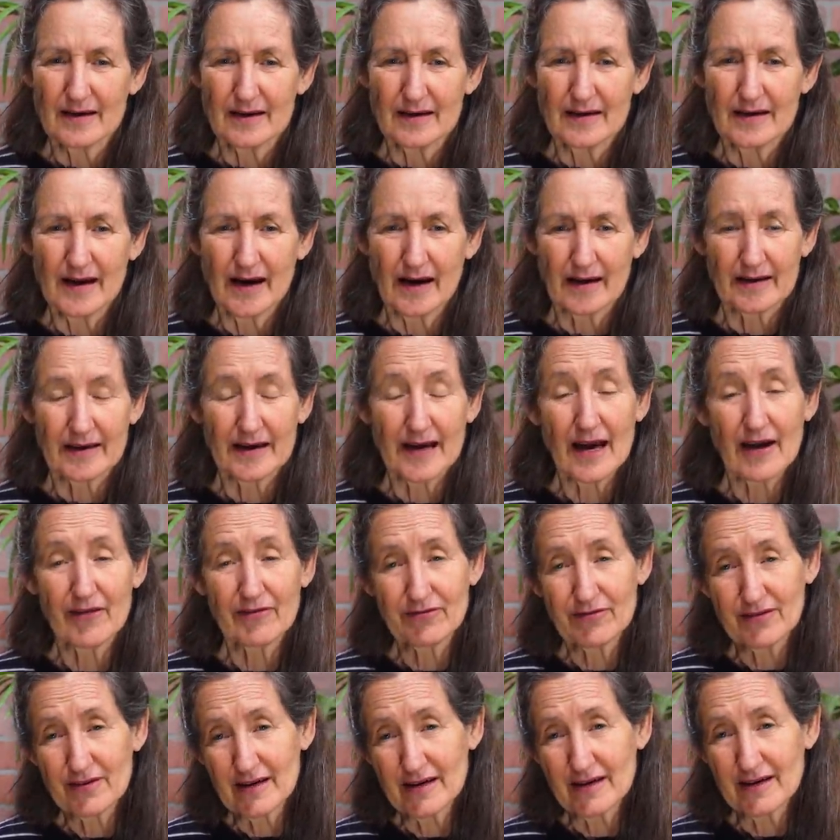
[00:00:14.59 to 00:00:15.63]
Now,
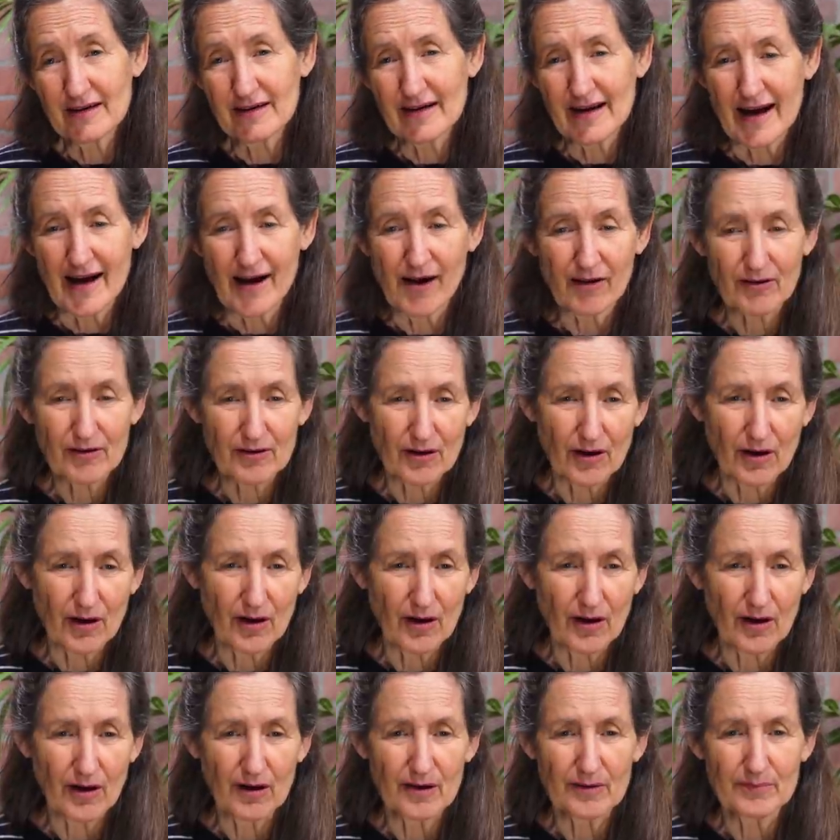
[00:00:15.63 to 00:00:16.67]
caffeine,
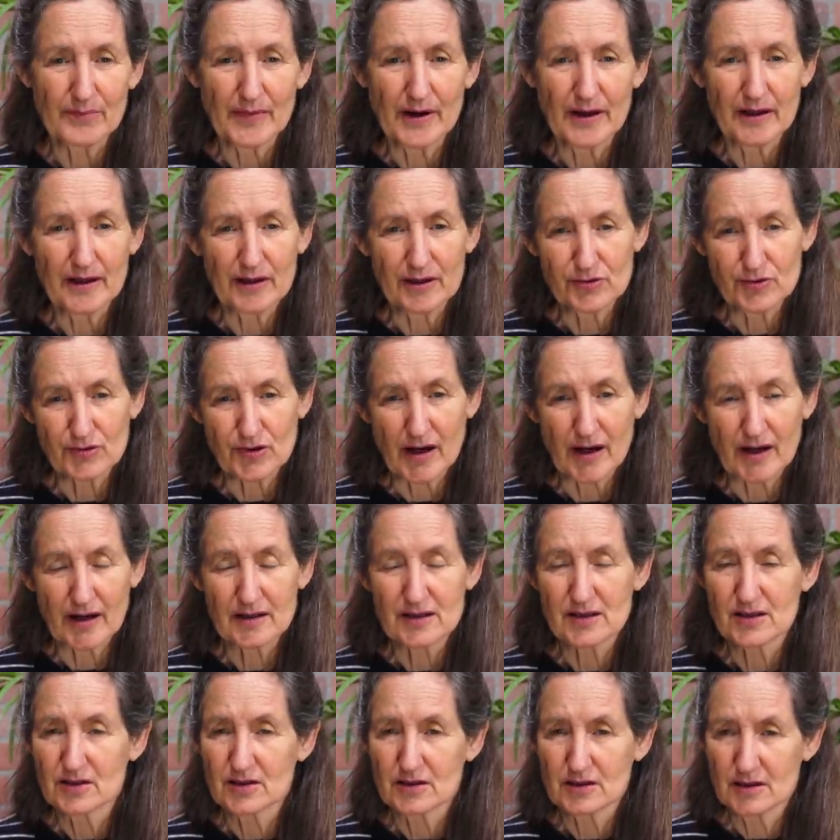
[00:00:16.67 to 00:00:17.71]
alcohol, many
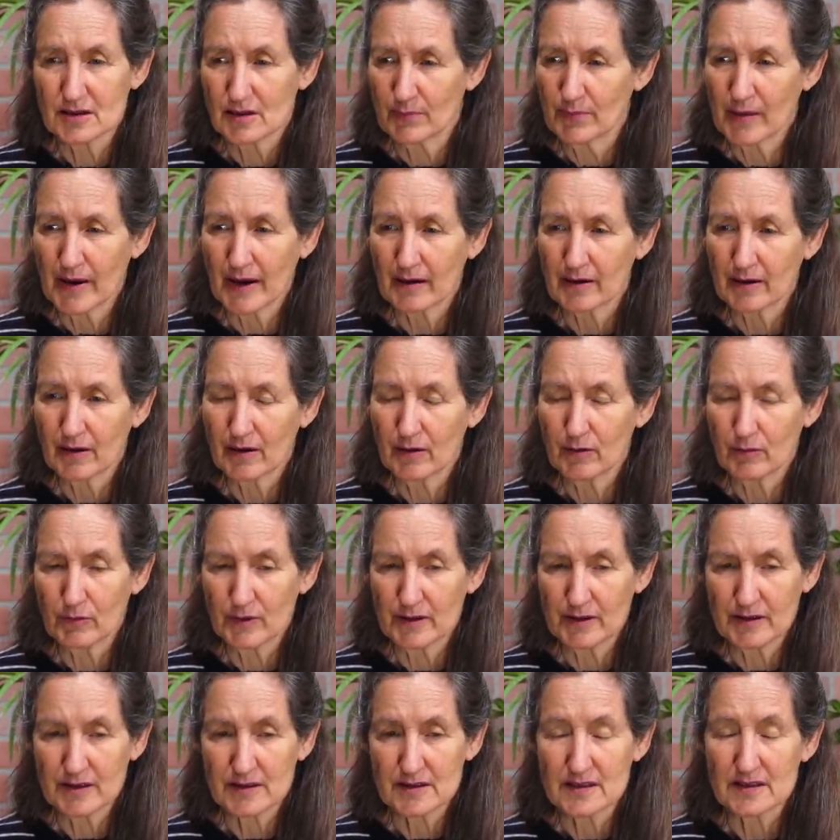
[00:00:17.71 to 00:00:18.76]
drugs, tobacco
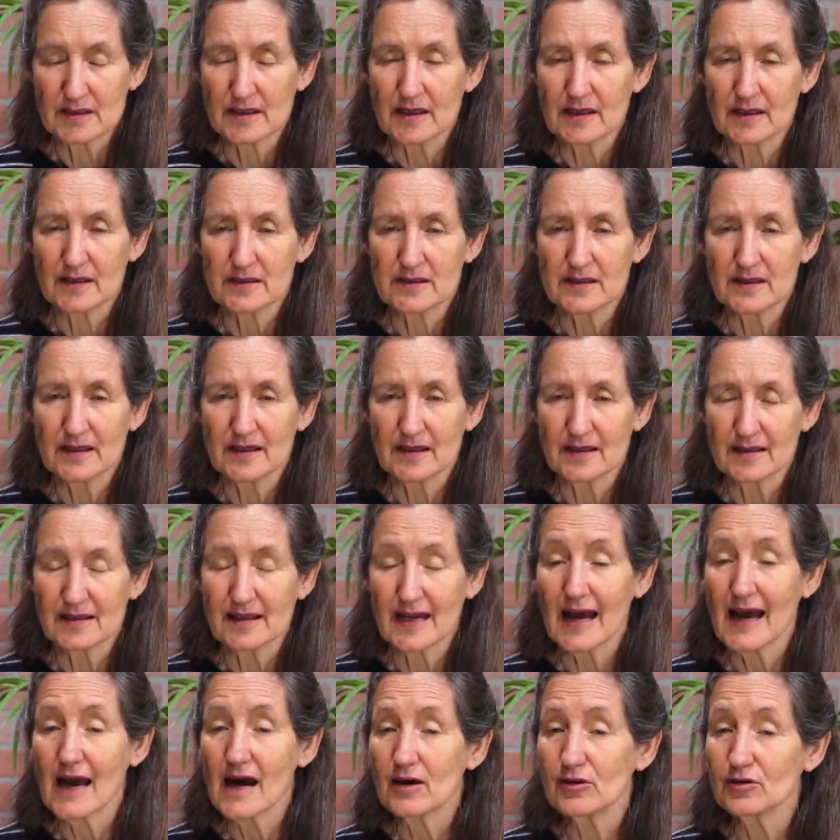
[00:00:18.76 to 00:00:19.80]
with its nicotine, they
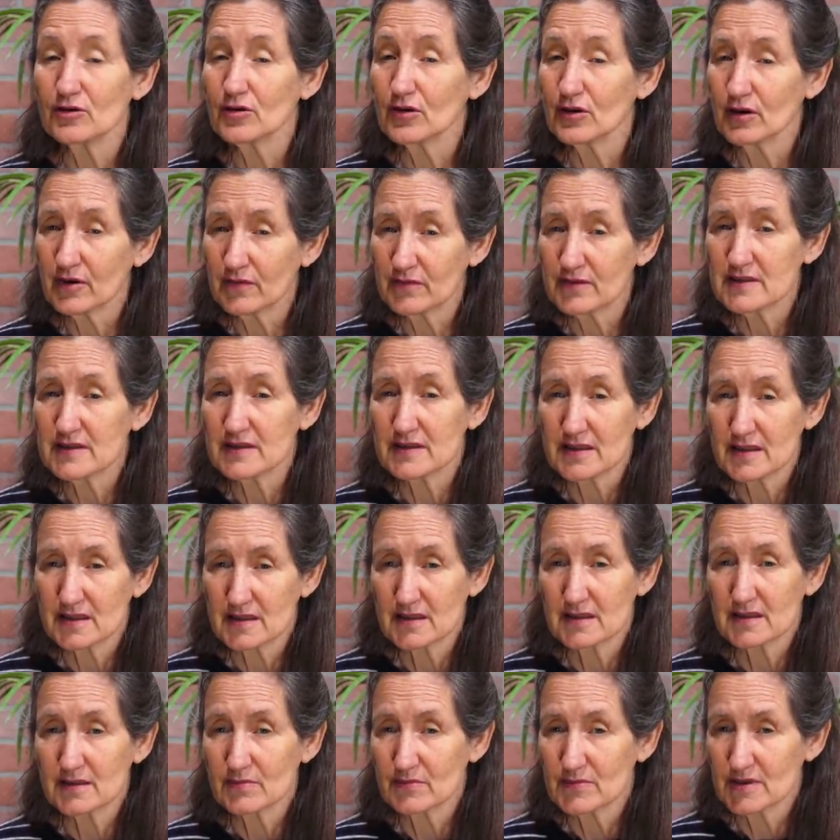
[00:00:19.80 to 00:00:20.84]
are nervous
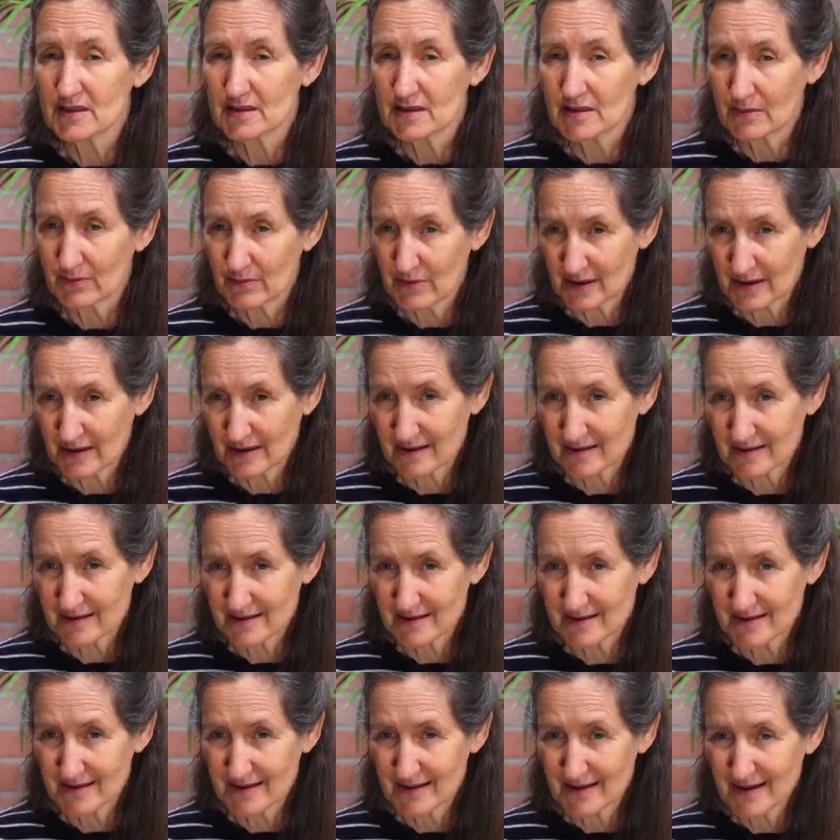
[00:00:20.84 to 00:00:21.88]
system
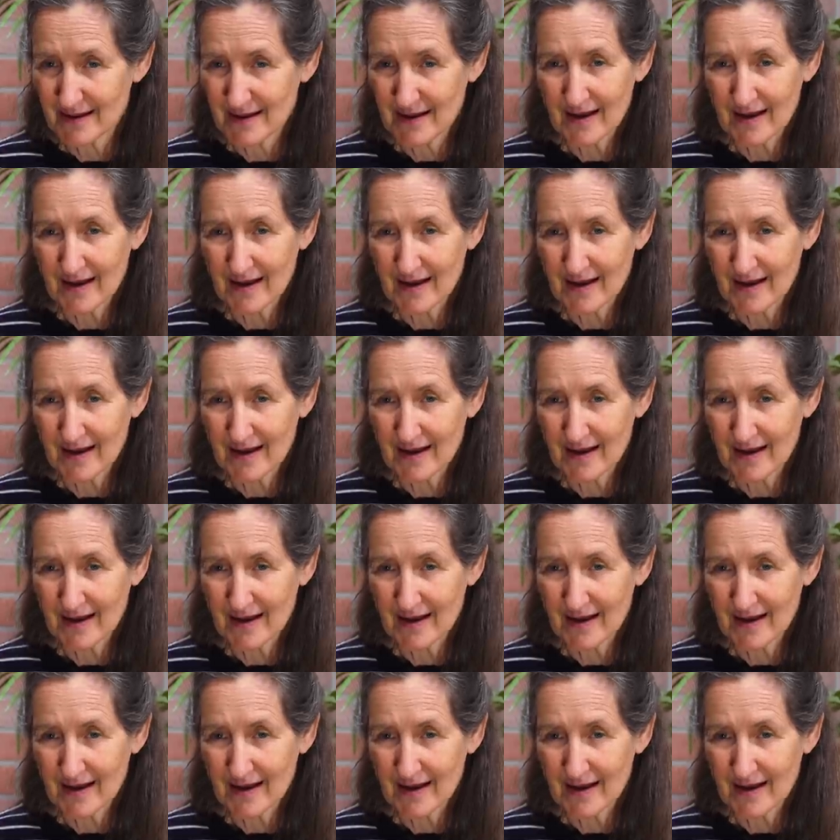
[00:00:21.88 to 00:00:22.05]
stimulants.